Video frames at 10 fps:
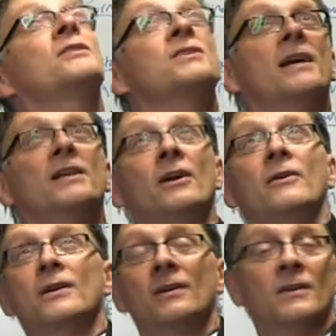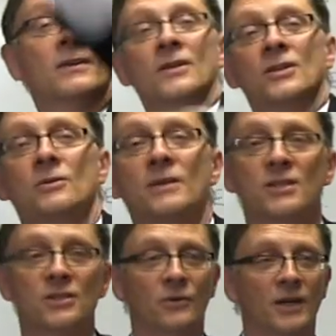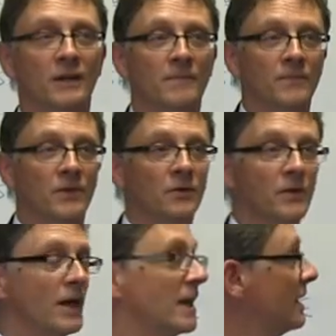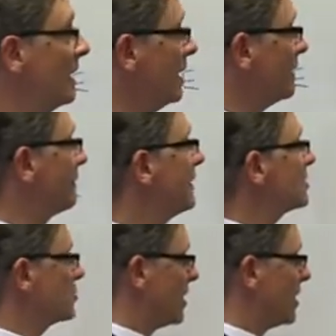a set going to each socket. Okay? This,